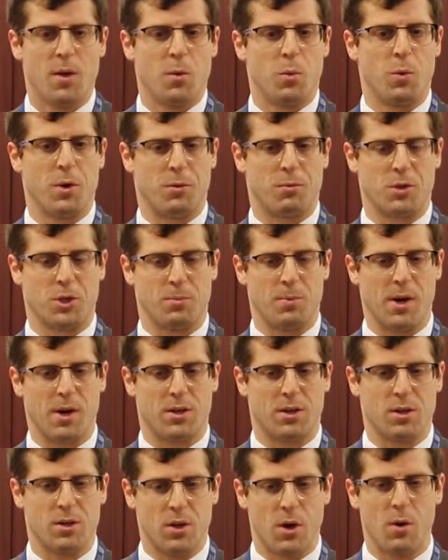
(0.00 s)
with
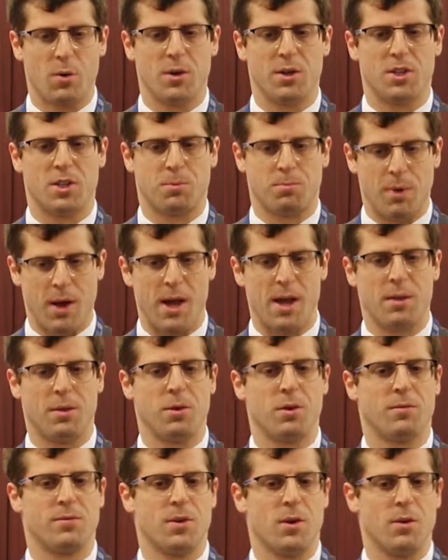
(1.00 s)
respect to notice, pay in
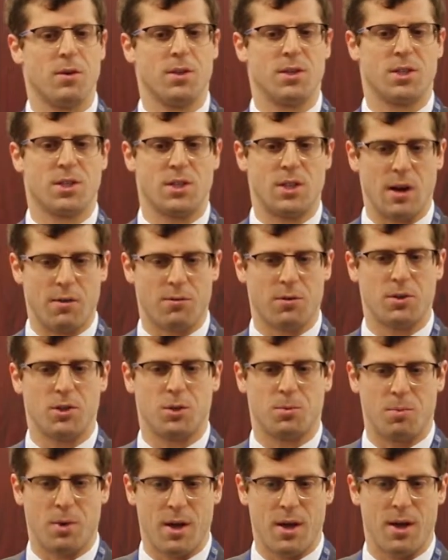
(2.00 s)
lieu of notice,
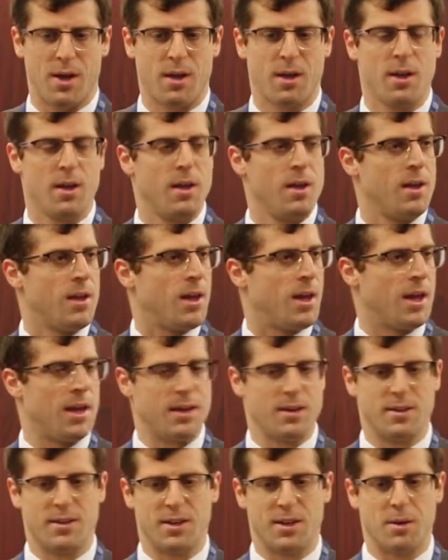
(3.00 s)
severance pay,
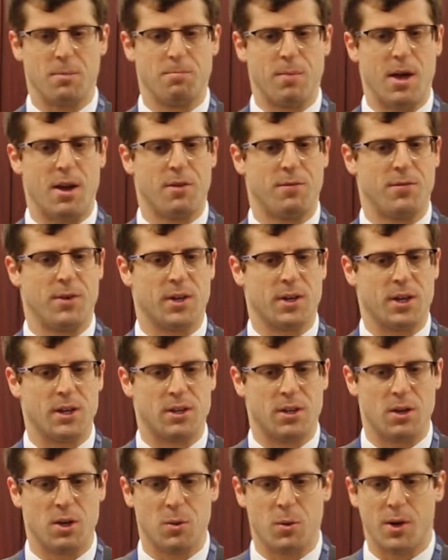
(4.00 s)
and benefit
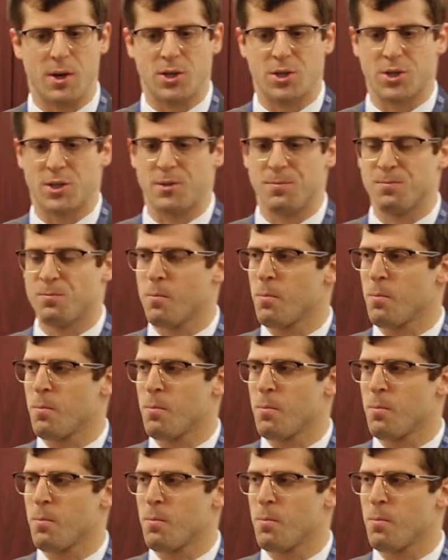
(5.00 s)
continuation.